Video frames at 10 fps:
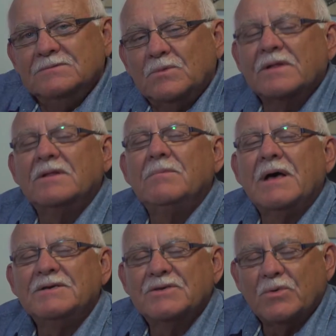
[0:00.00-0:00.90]
One of the
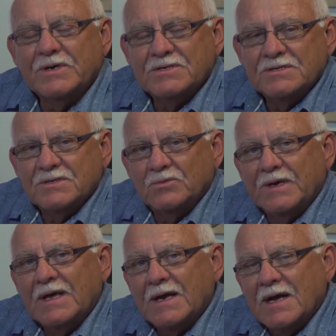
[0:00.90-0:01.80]
major questions that we
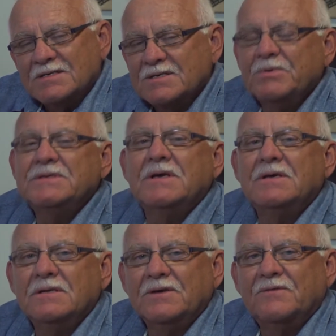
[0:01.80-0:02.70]
get asked,
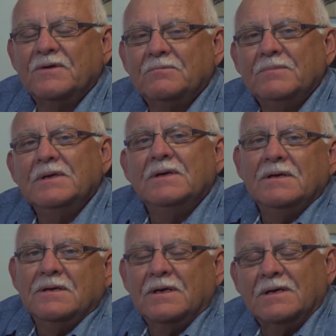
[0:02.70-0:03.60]
particularly from
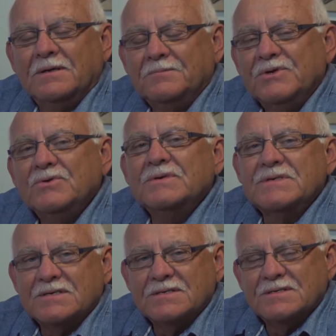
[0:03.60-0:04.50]
new
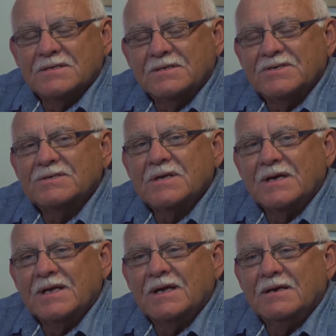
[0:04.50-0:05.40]
assessors that are just
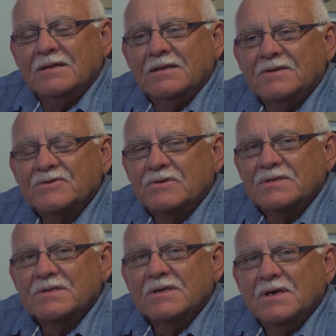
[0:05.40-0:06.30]
starting out in the industry,
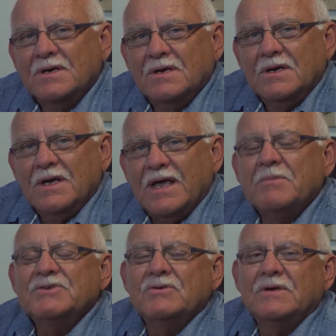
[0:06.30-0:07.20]
is how
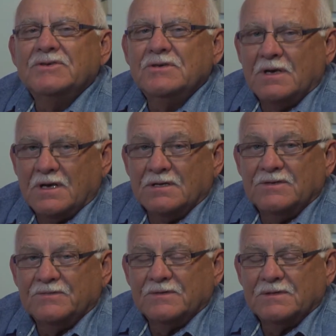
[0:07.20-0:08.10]
much should I charge
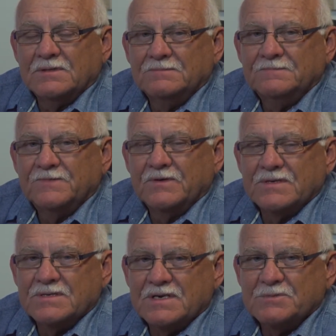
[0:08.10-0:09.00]
for an
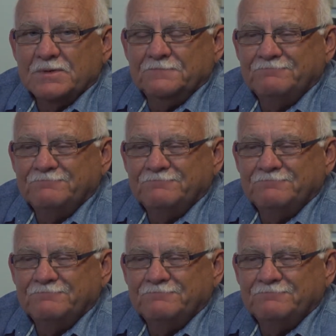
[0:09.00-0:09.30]
assessment?